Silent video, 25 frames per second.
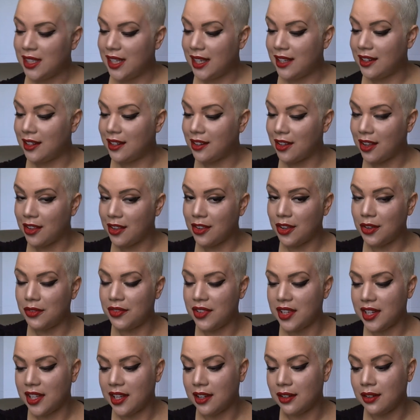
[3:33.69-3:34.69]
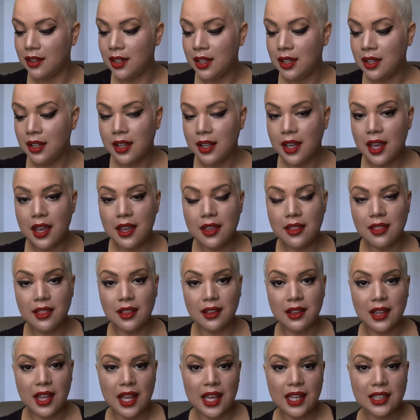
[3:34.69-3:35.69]
in another video. Okay,
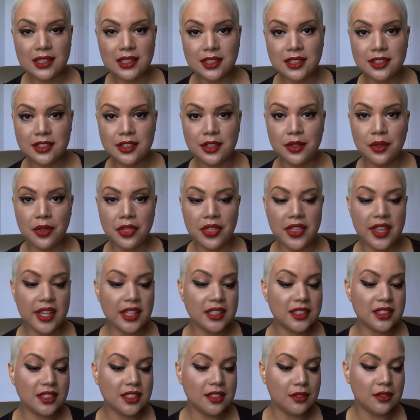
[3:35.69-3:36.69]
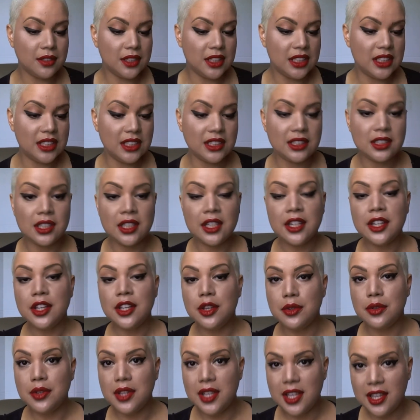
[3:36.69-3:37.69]
the last two things you need,
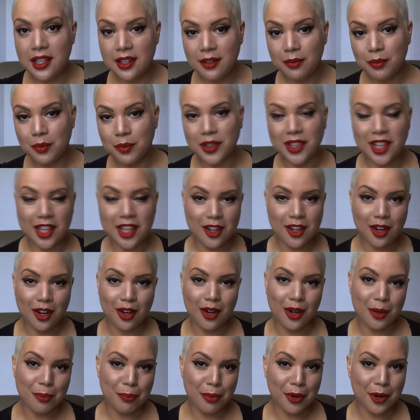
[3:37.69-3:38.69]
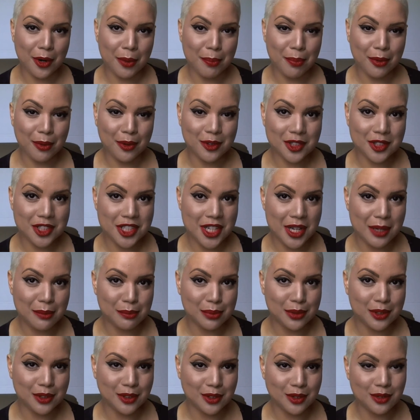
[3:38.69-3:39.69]
you need what they call purple
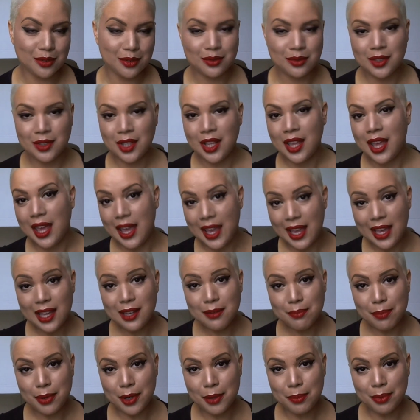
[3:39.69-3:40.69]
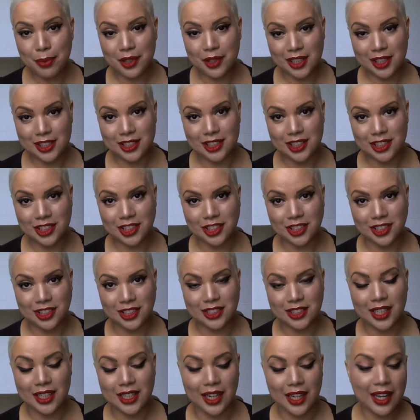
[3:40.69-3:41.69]
shampoo and purple
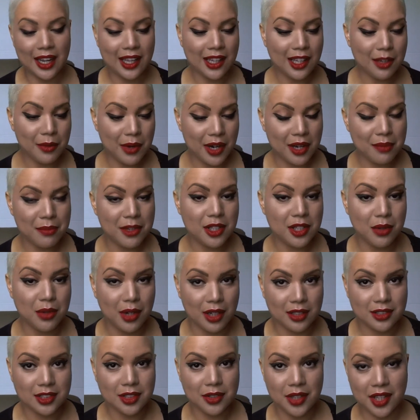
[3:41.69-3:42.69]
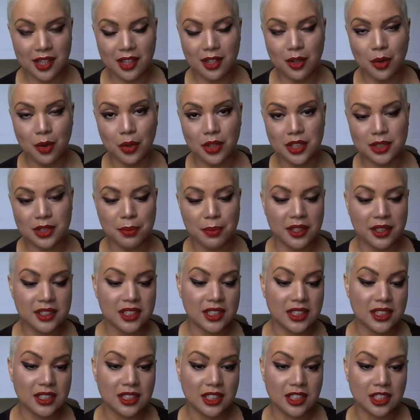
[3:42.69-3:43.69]
conditioner. I highly recommend you also get the
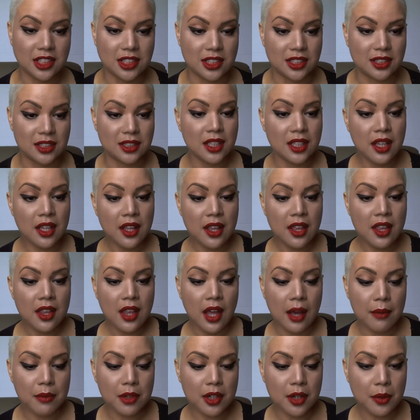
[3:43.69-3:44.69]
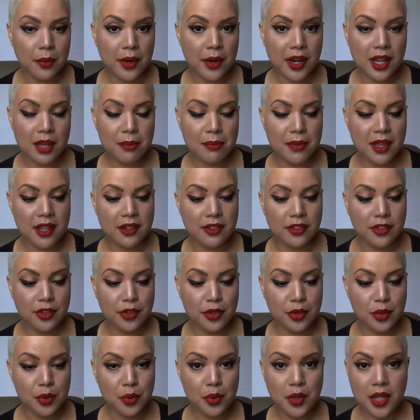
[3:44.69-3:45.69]
corresponding conditioner. I'm going to recommend
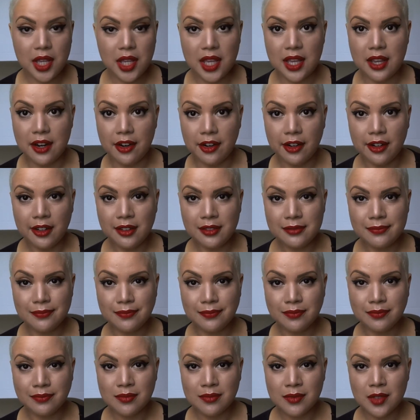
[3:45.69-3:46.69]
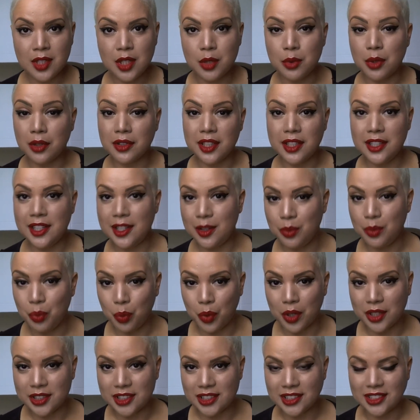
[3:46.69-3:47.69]
two here. You only need
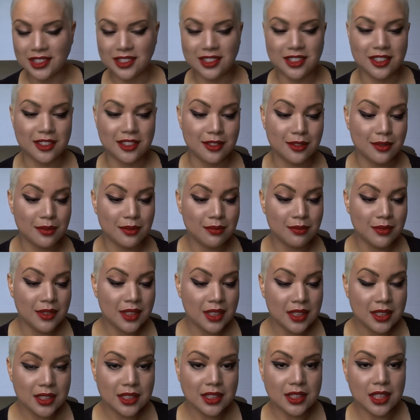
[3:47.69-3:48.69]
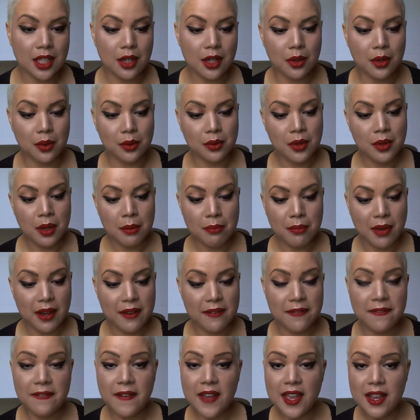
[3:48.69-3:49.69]
one of the two. So my
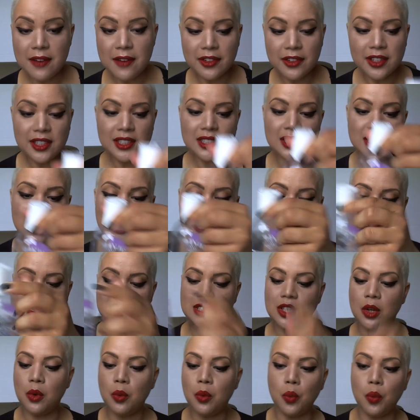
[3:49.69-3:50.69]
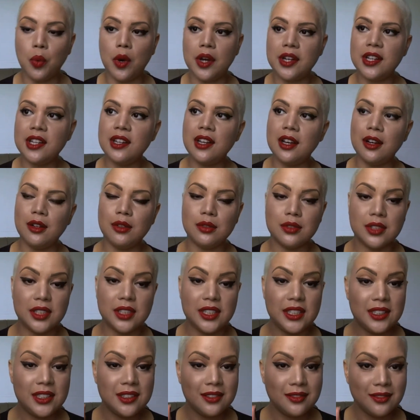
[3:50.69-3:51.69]
favorite is One and
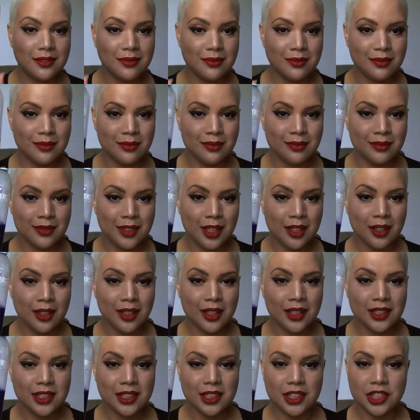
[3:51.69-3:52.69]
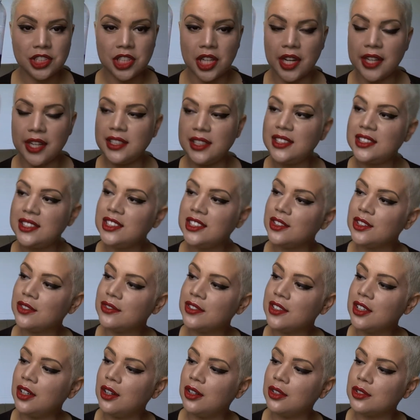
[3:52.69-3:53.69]
Only Shiny
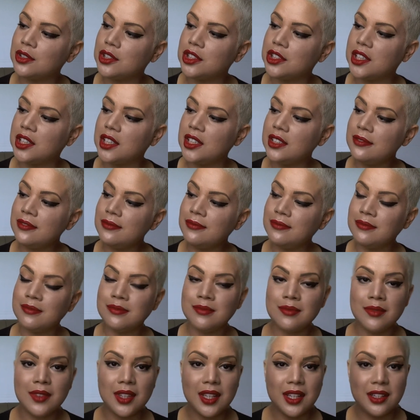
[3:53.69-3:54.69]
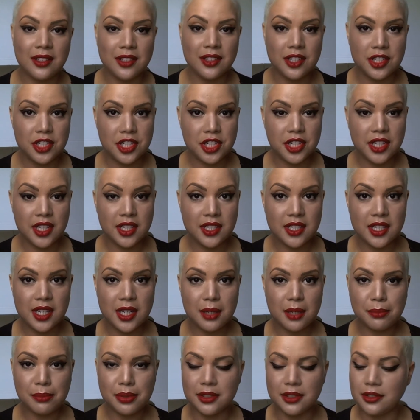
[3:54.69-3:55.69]
Silver Ultra Conditioning
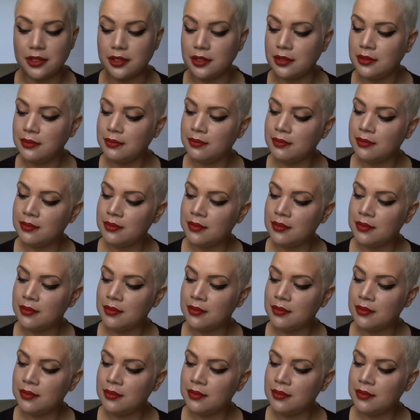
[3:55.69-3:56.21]
Shampoo.